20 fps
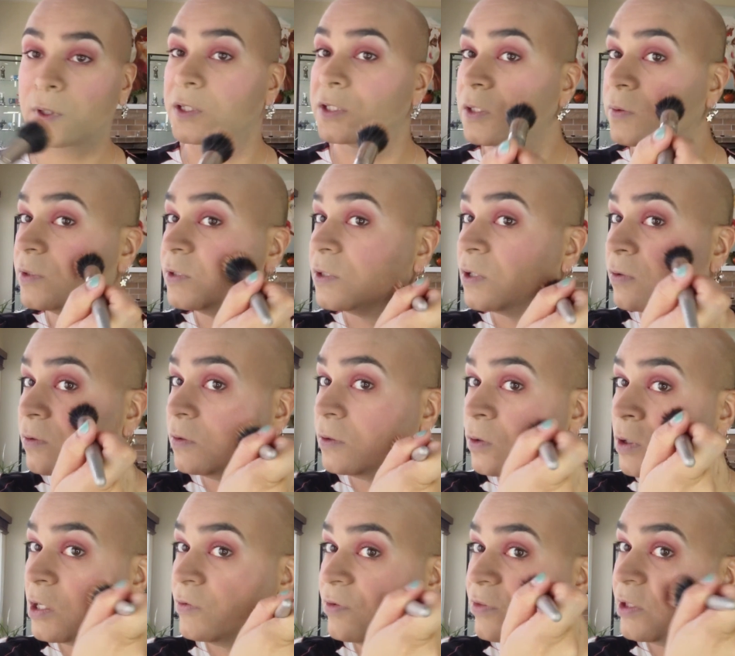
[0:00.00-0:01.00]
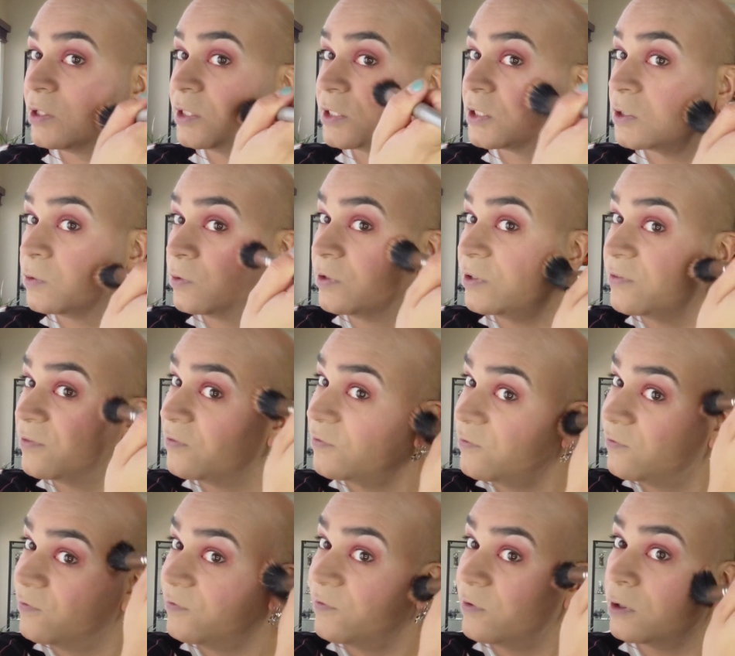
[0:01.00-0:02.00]
So not everything's so
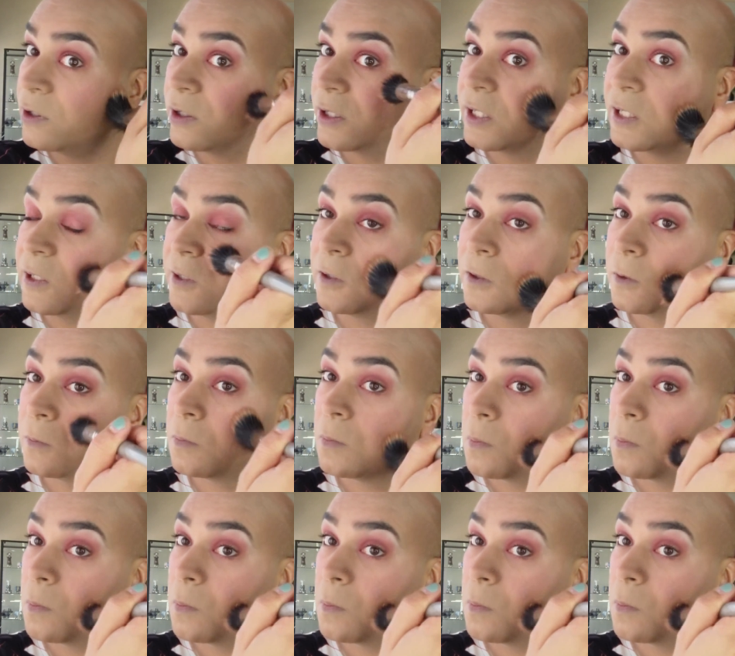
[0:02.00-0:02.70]
defined.